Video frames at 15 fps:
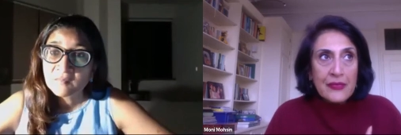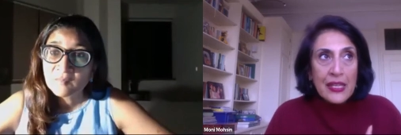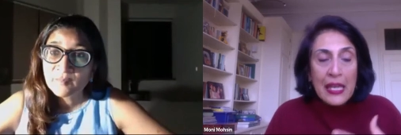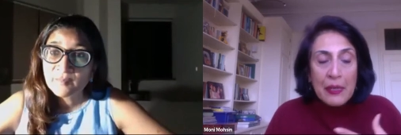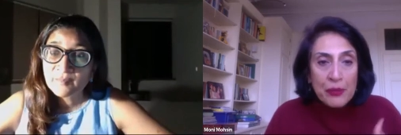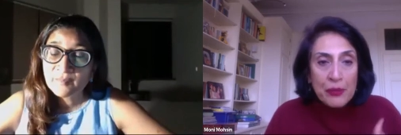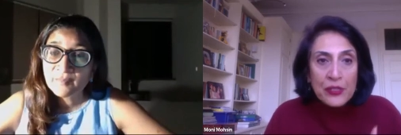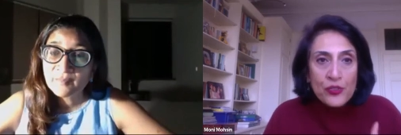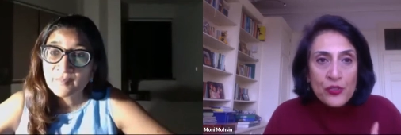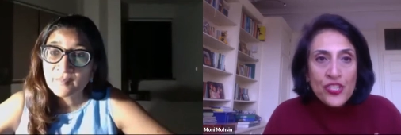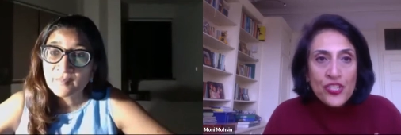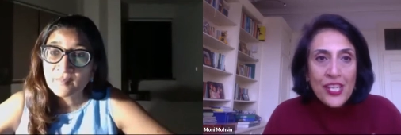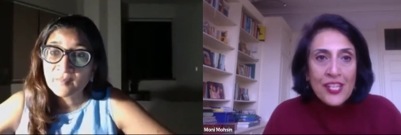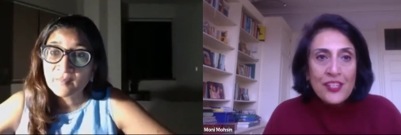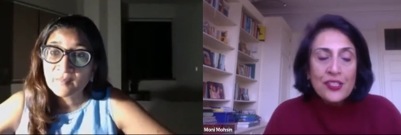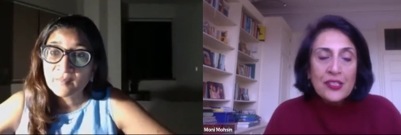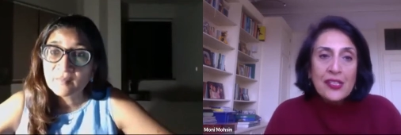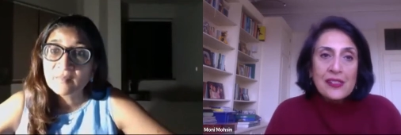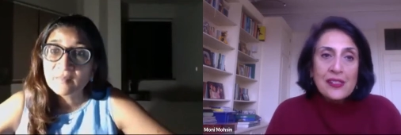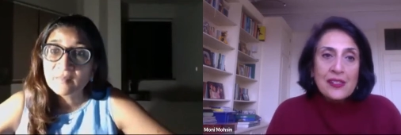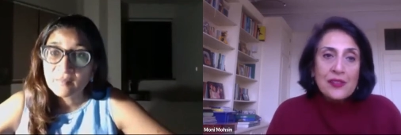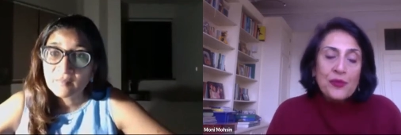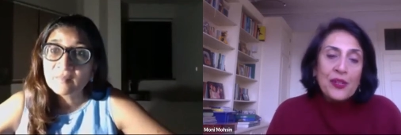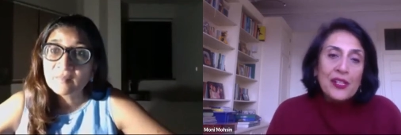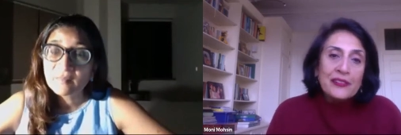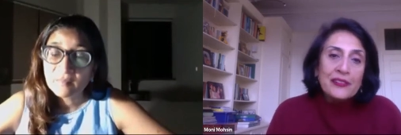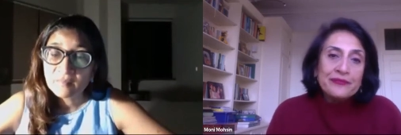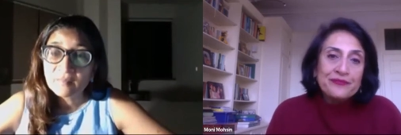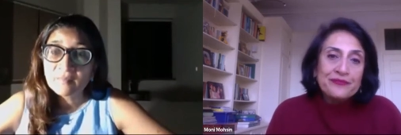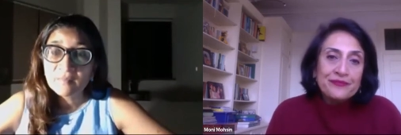Speaker 1: able to change things as well.
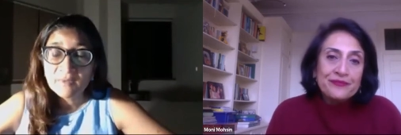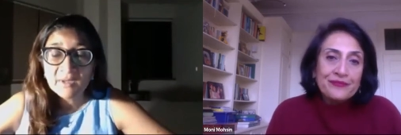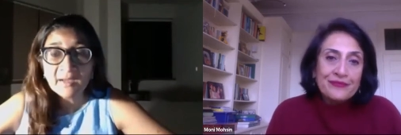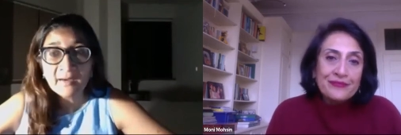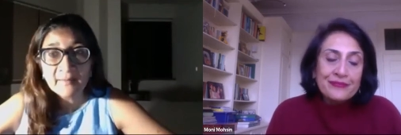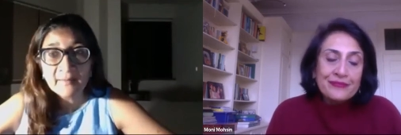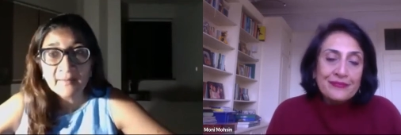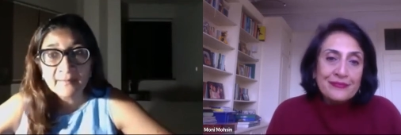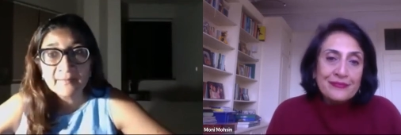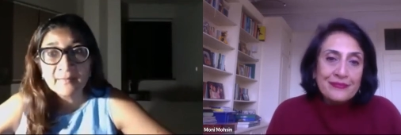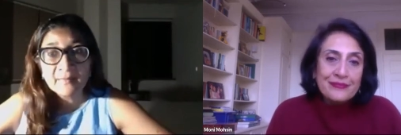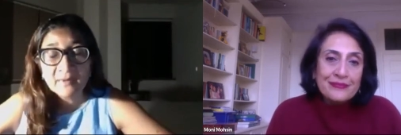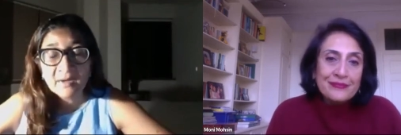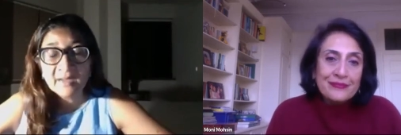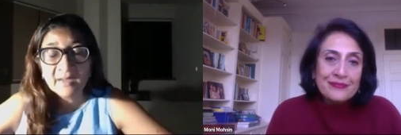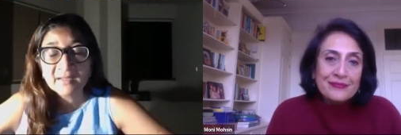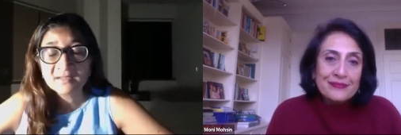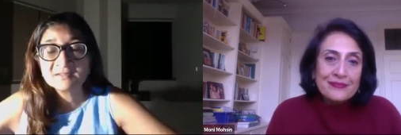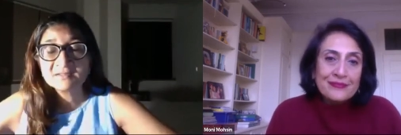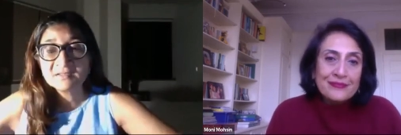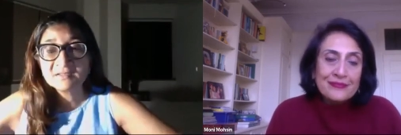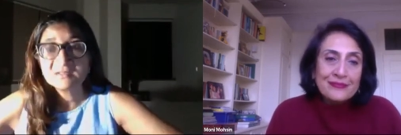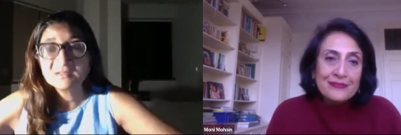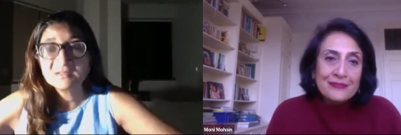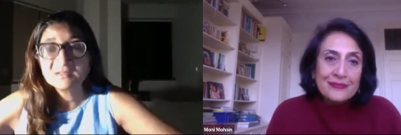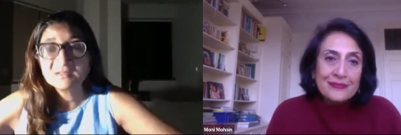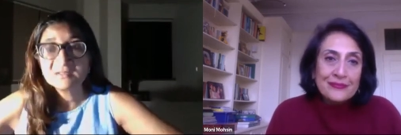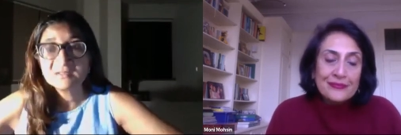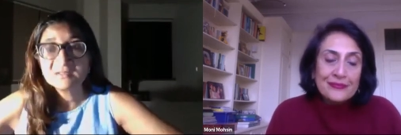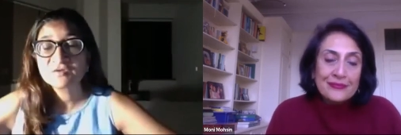Yeah,
Speaker 2: I can see that for
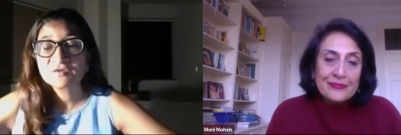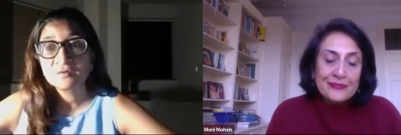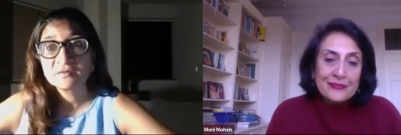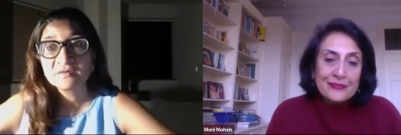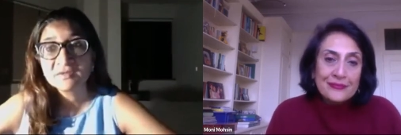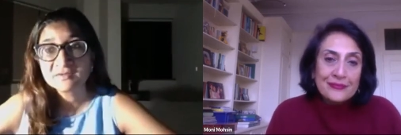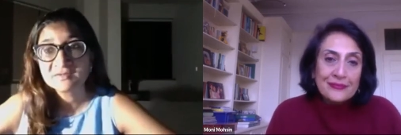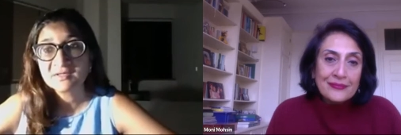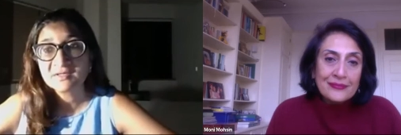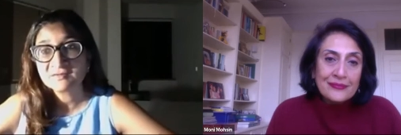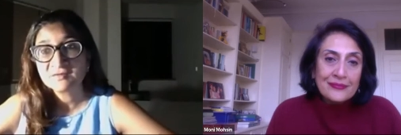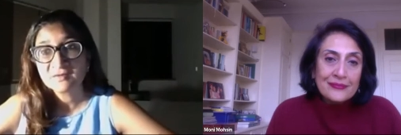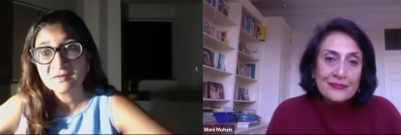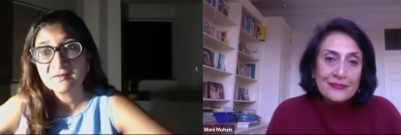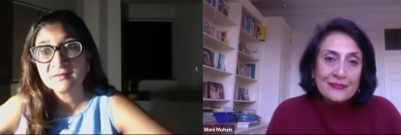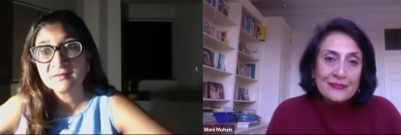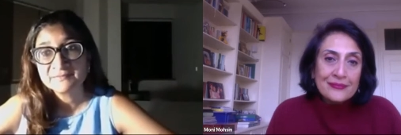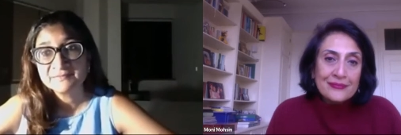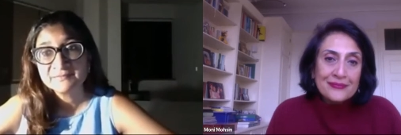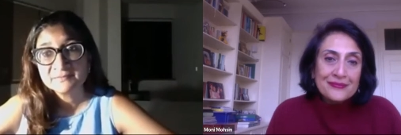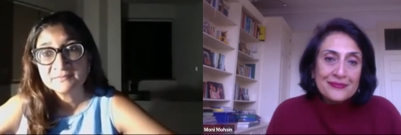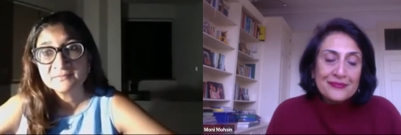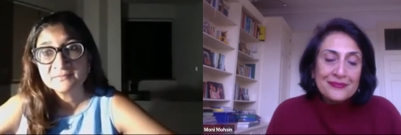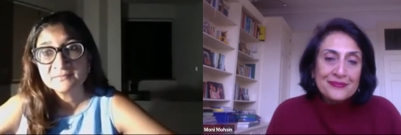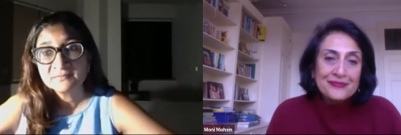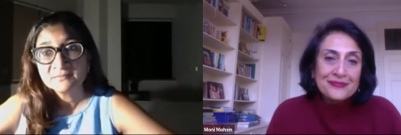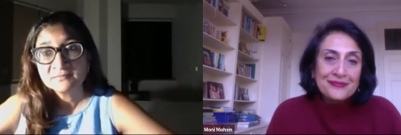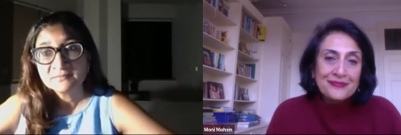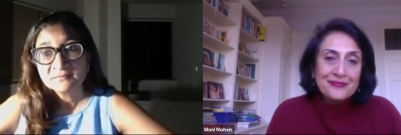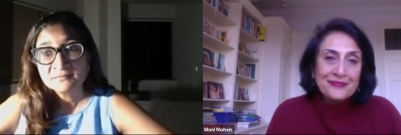sure. That's nice to hear.
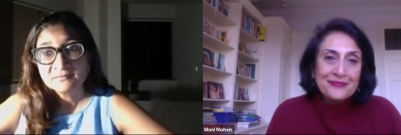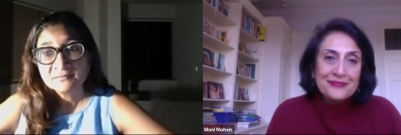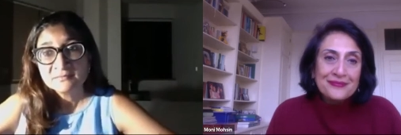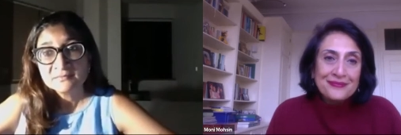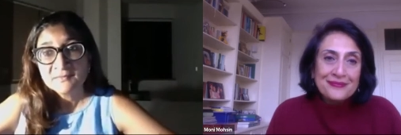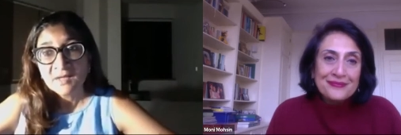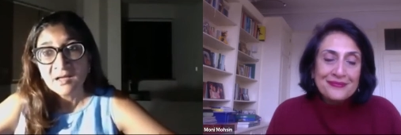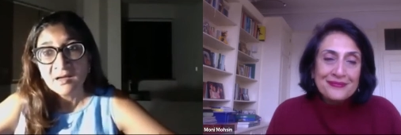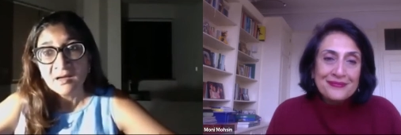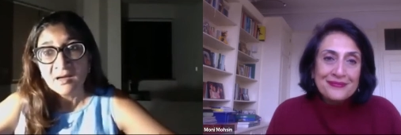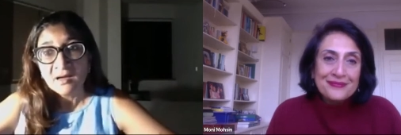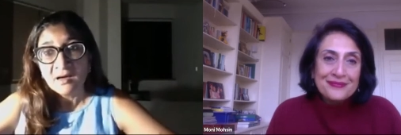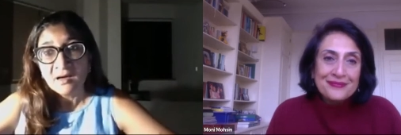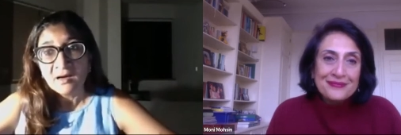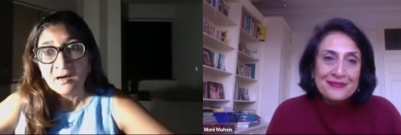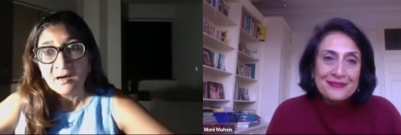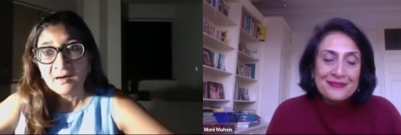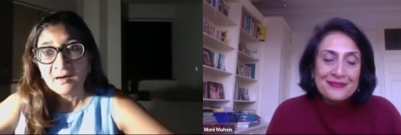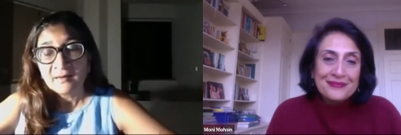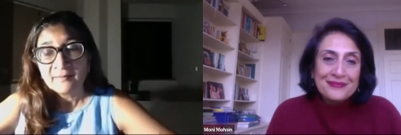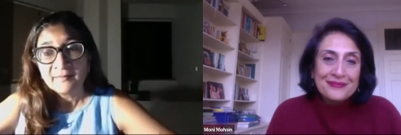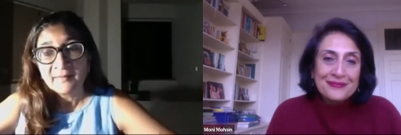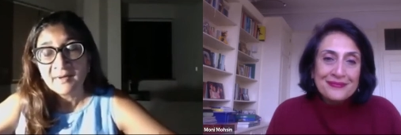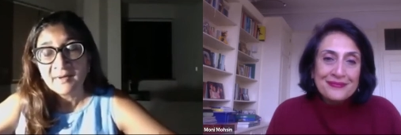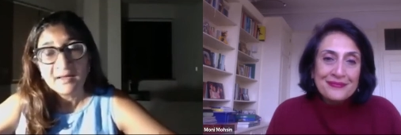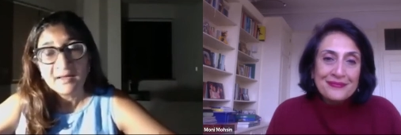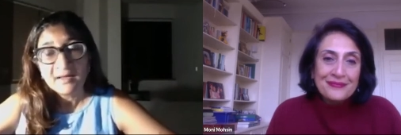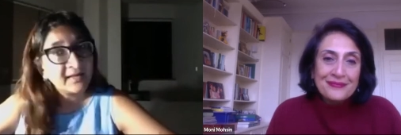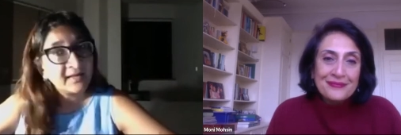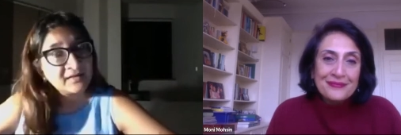Hmm. Um,
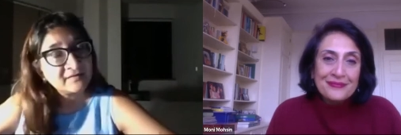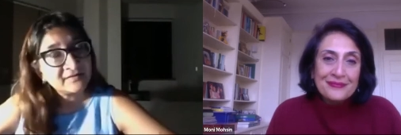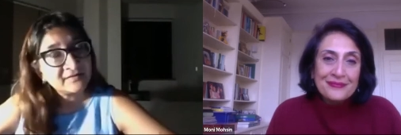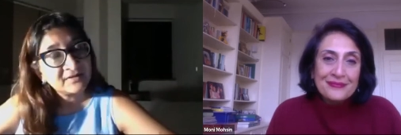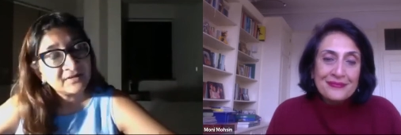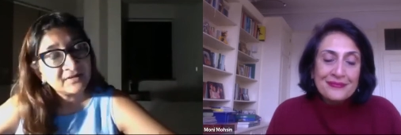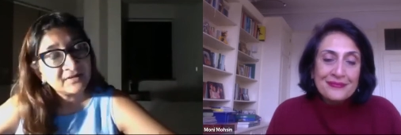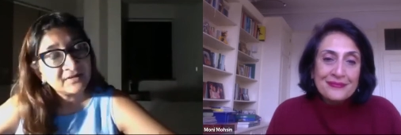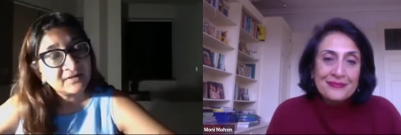any of the other, any